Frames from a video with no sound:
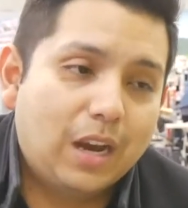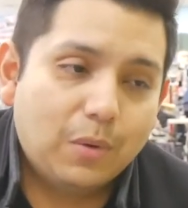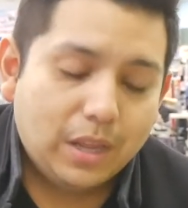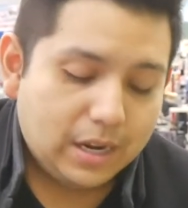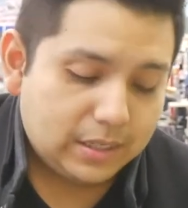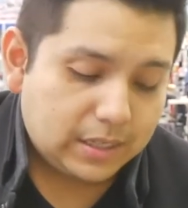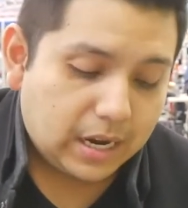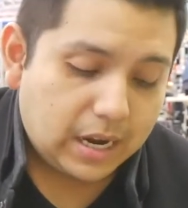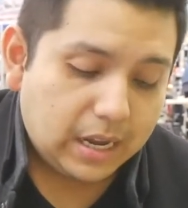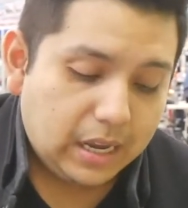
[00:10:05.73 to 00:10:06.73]
Really nice
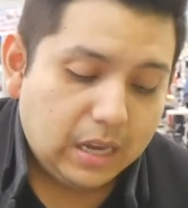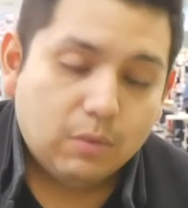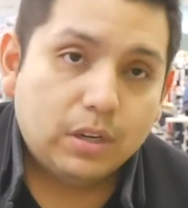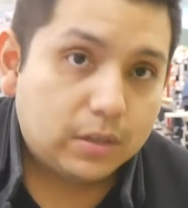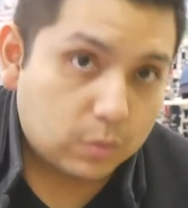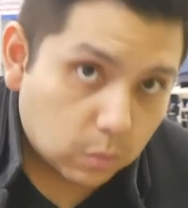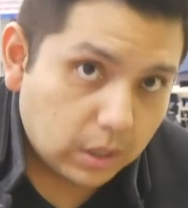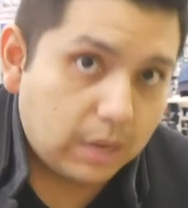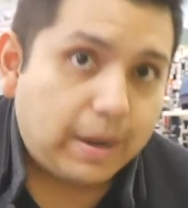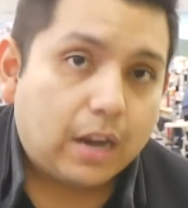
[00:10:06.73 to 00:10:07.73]
guy. It was
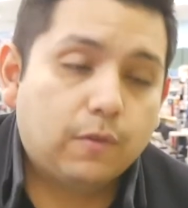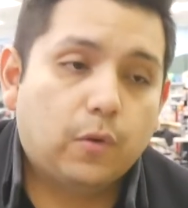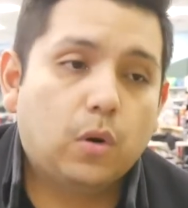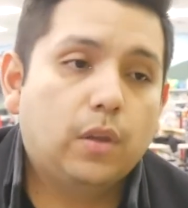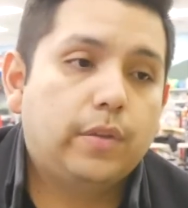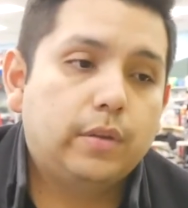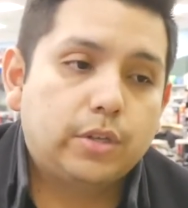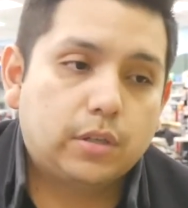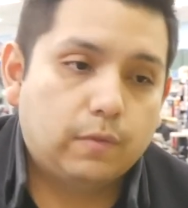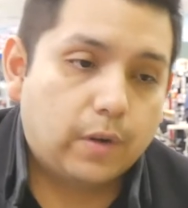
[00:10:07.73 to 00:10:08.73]
really back and forth. It was
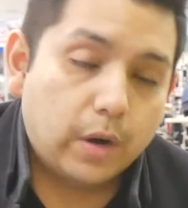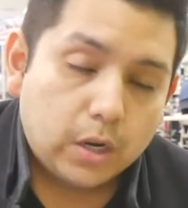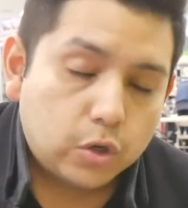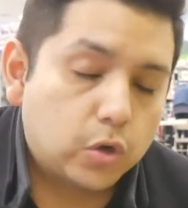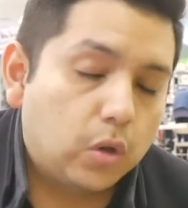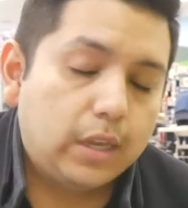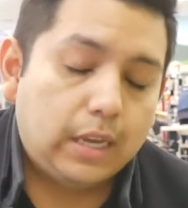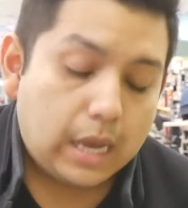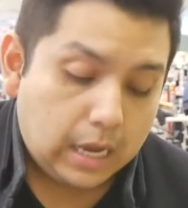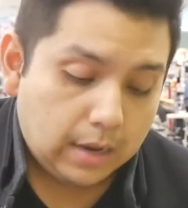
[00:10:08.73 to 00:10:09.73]
just a very controlling
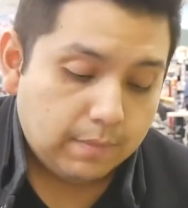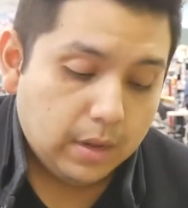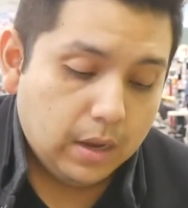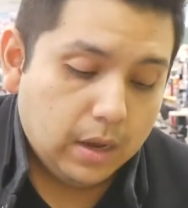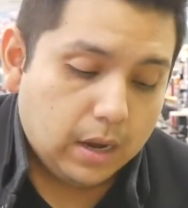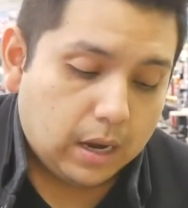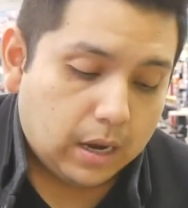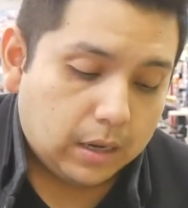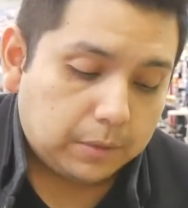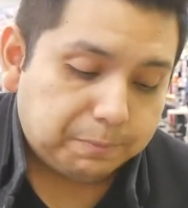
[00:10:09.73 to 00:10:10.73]
game.
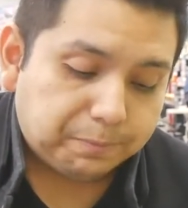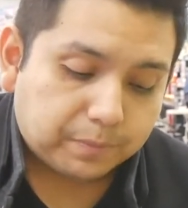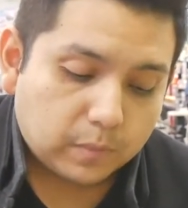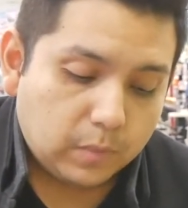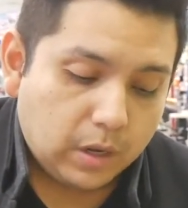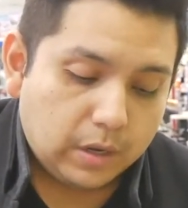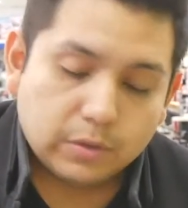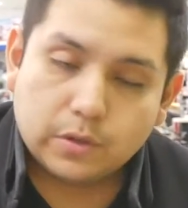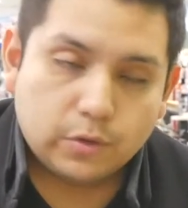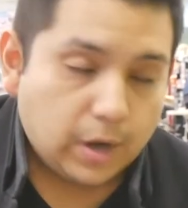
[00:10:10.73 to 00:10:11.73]
He
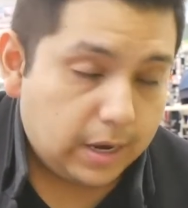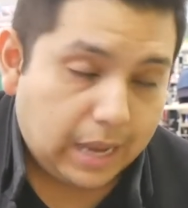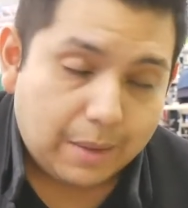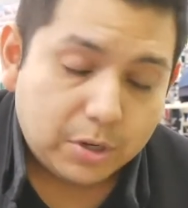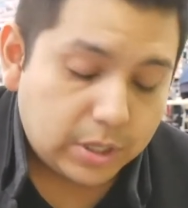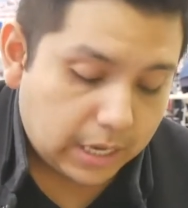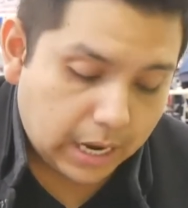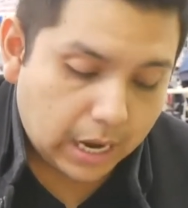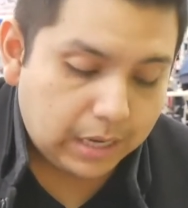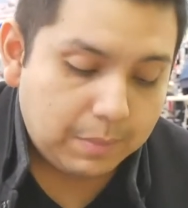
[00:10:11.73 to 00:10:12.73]
was damage
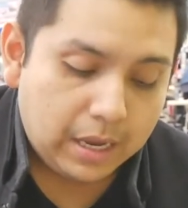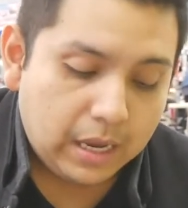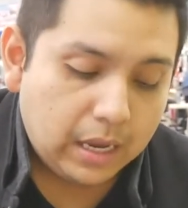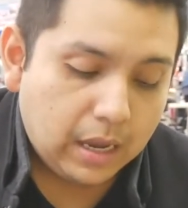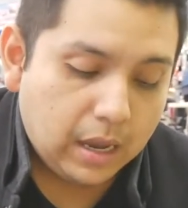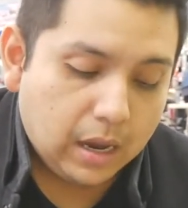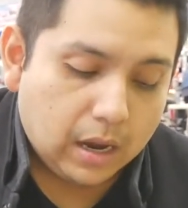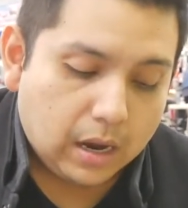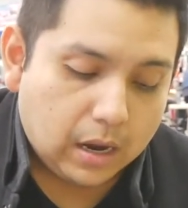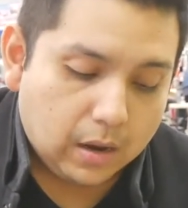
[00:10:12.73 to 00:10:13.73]
denying me.
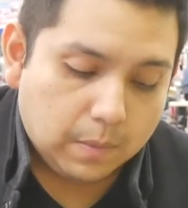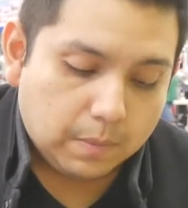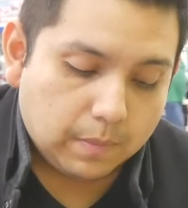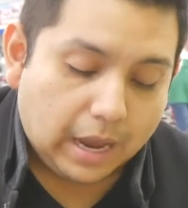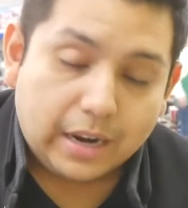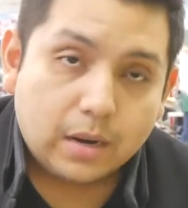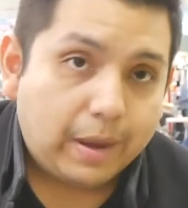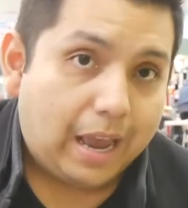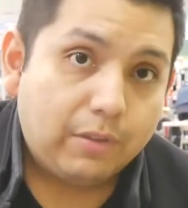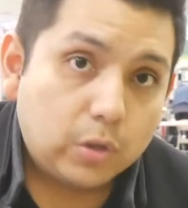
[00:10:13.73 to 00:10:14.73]
I ended up
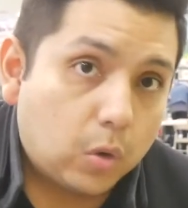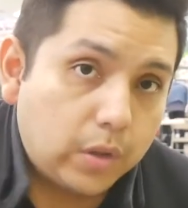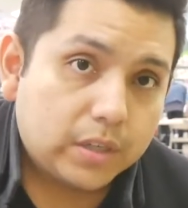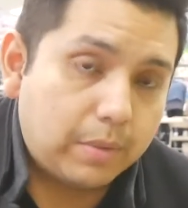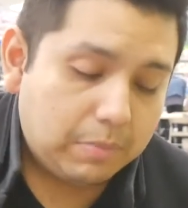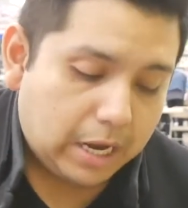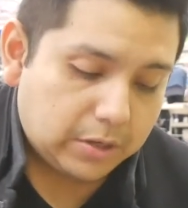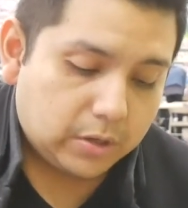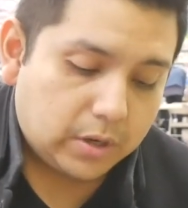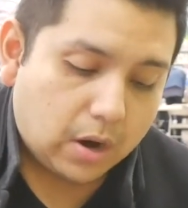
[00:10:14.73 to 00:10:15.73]
having to hold on to my
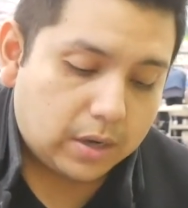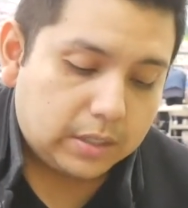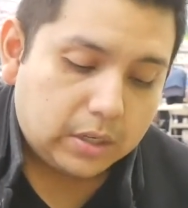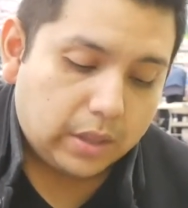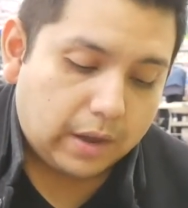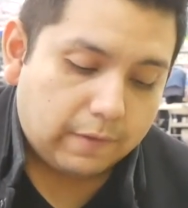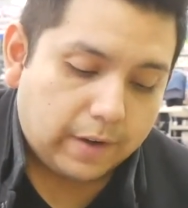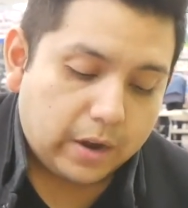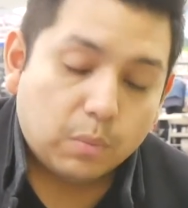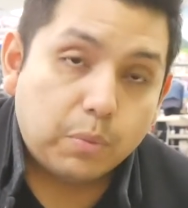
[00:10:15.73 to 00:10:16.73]
blaster darts until that
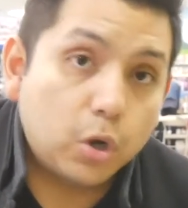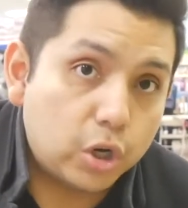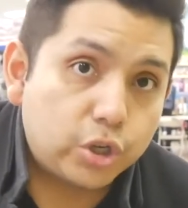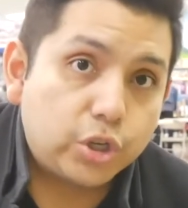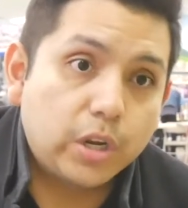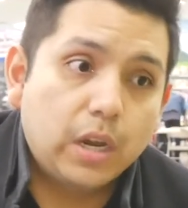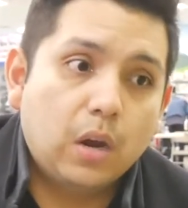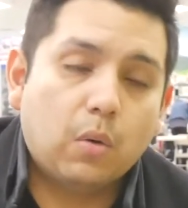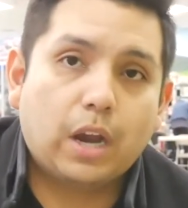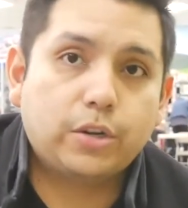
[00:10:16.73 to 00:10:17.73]
final push
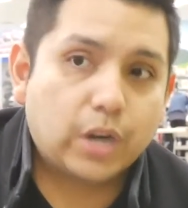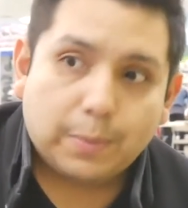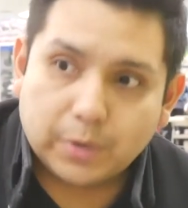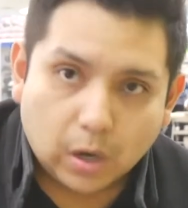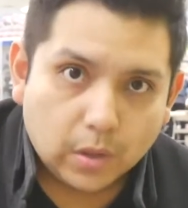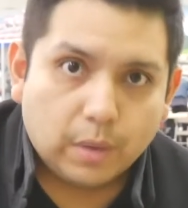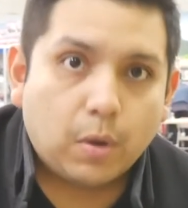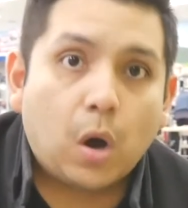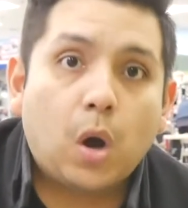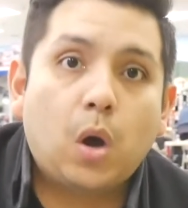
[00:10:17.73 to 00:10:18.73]
where I dropped them
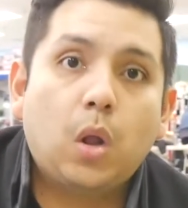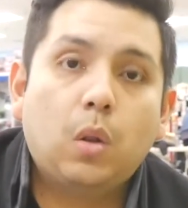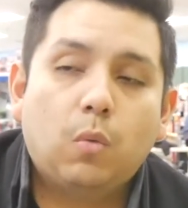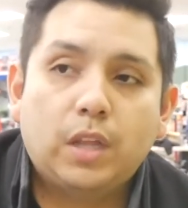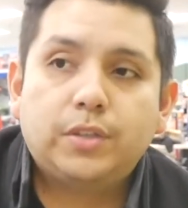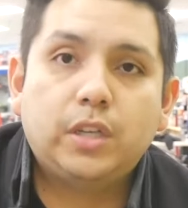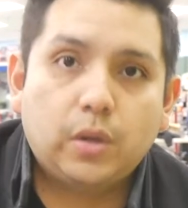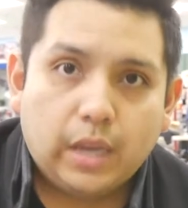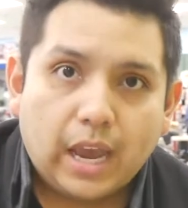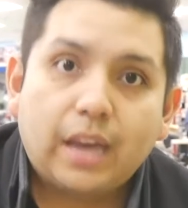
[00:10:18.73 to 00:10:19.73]
all once, he
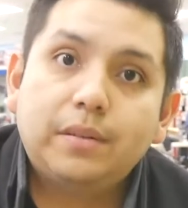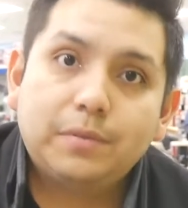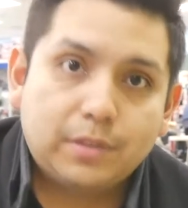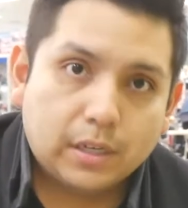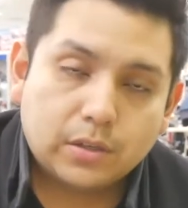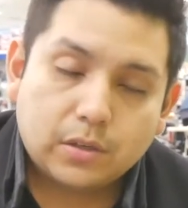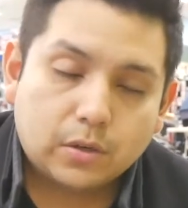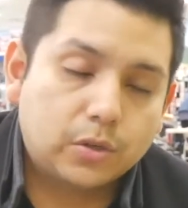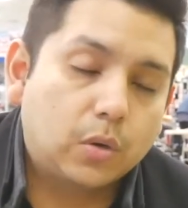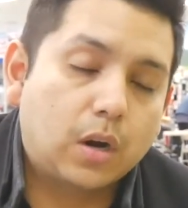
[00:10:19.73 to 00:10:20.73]
had 6
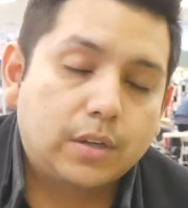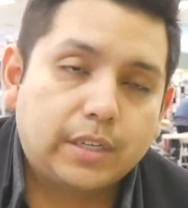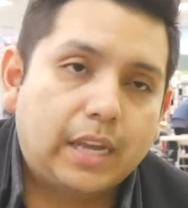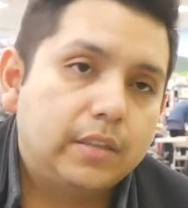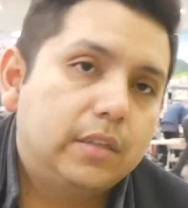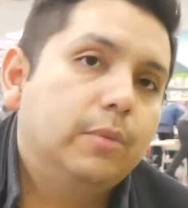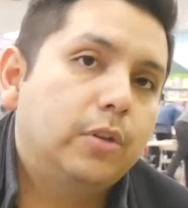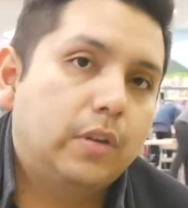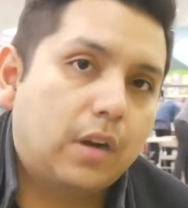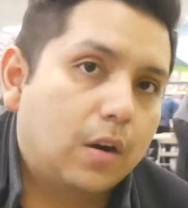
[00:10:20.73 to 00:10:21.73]
or so cards in hand, similar
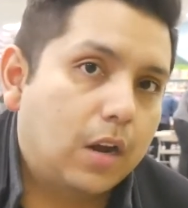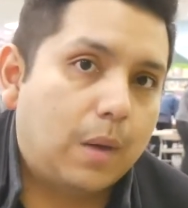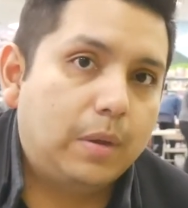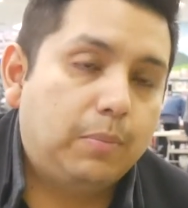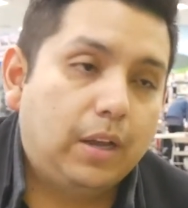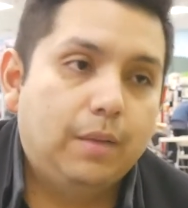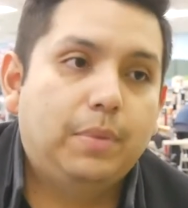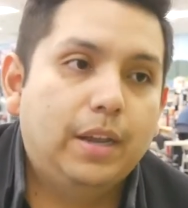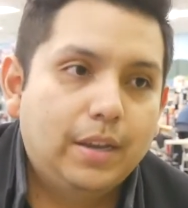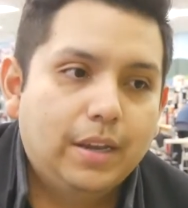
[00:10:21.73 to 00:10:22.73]
to the Narukami play,
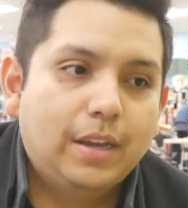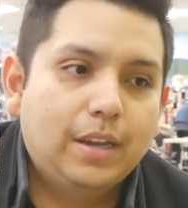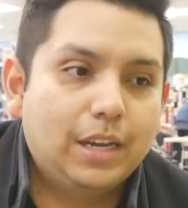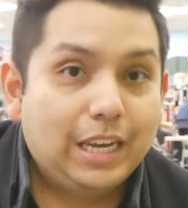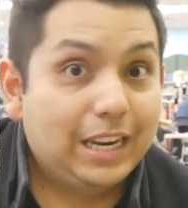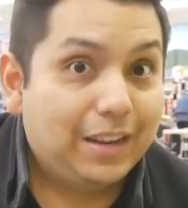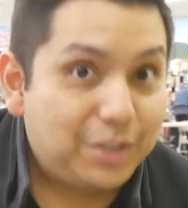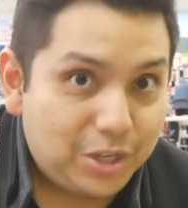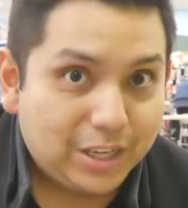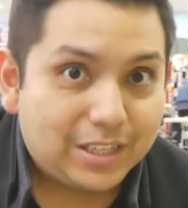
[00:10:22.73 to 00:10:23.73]
but he didn't have
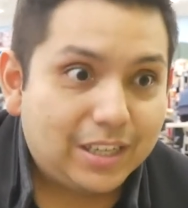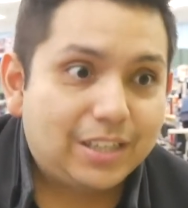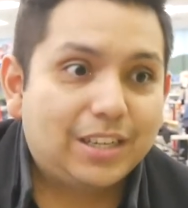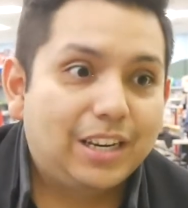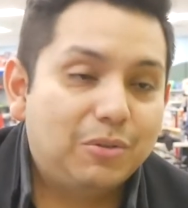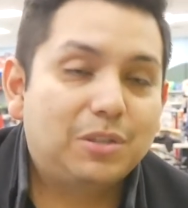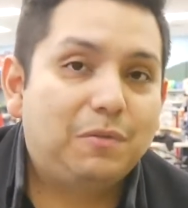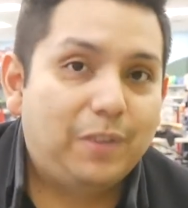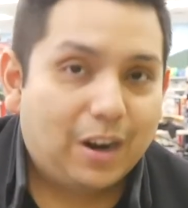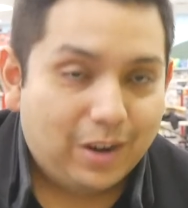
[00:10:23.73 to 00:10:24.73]
the G assist and it was a
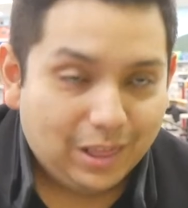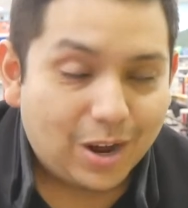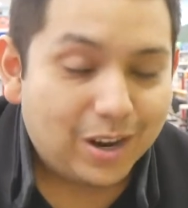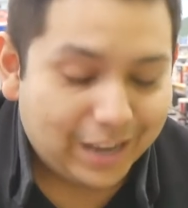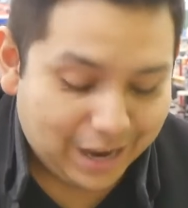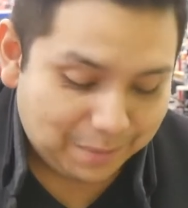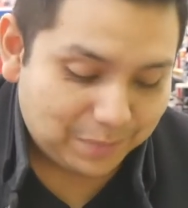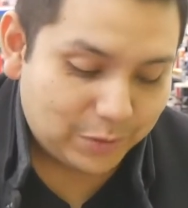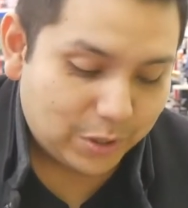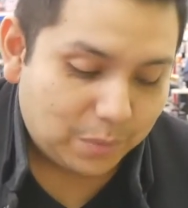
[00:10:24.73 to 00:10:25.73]
very long game.
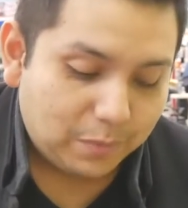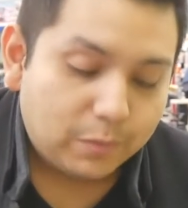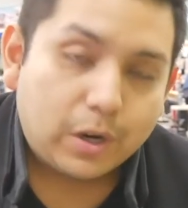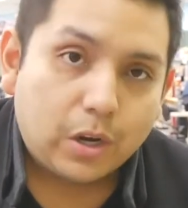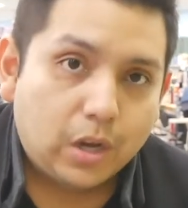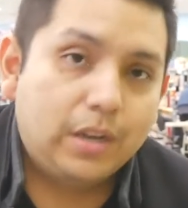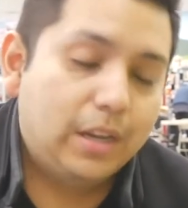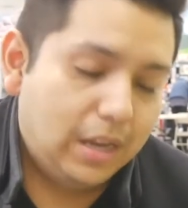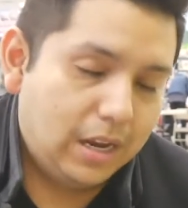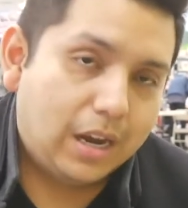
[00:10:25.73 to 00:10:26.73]
So, very good.
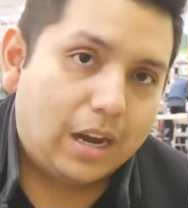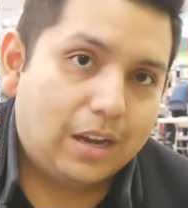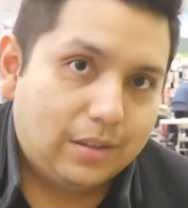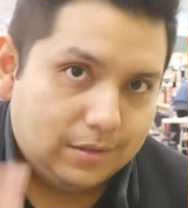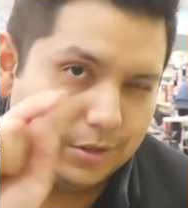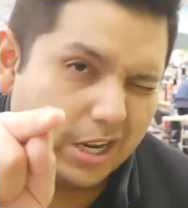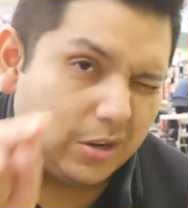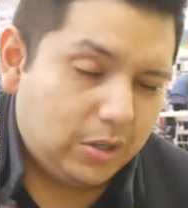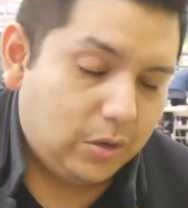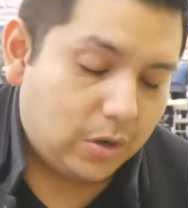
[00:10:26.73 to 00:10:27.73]
Shout
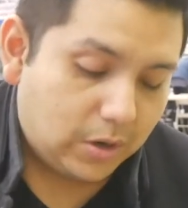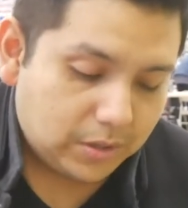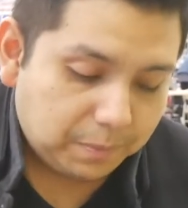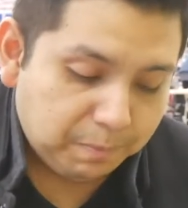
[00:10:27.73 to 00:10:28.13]
out to you, Curtis.